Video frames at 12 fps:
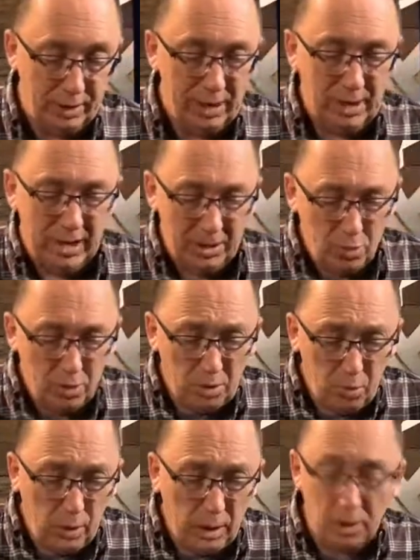And you want to
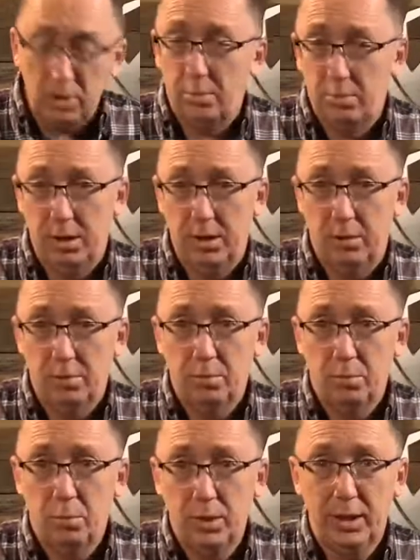welcome him
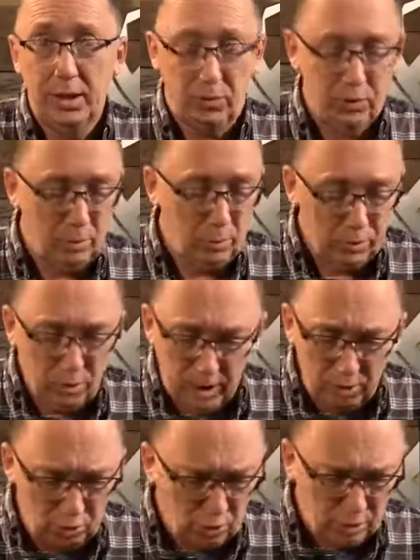when he gets there with great
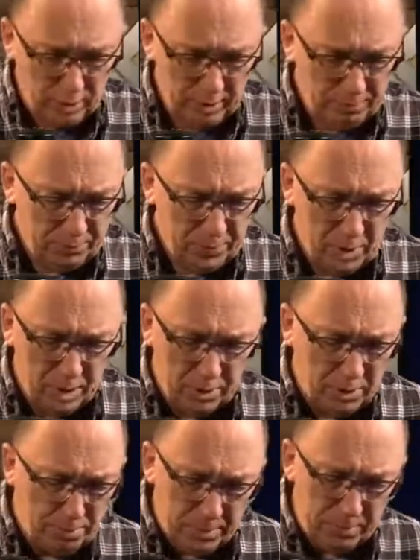joy. Honor
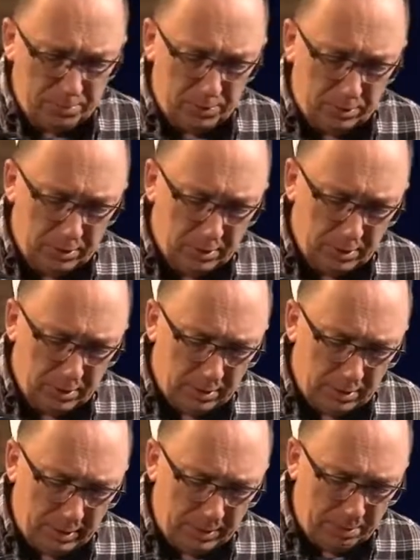people
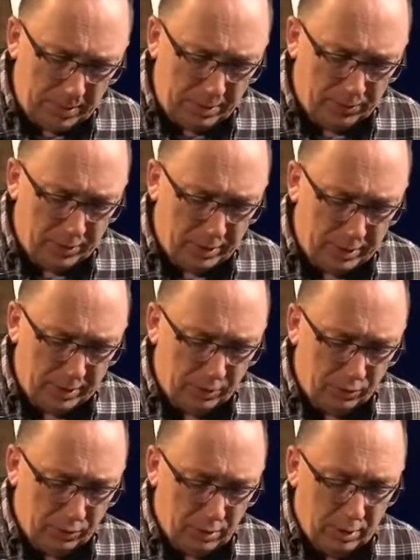like Epaphroditus.
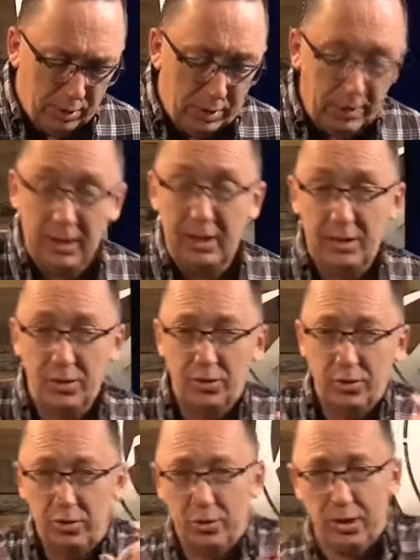Now again, let's
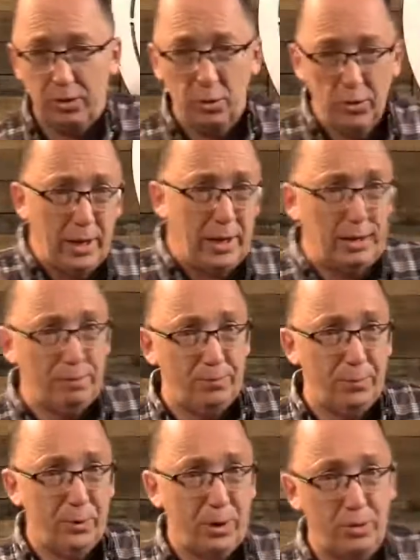think through that.
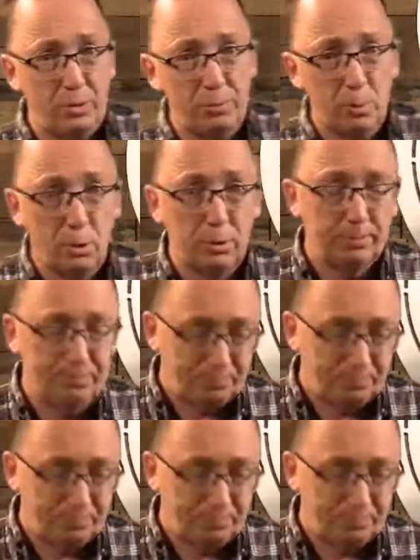That's important.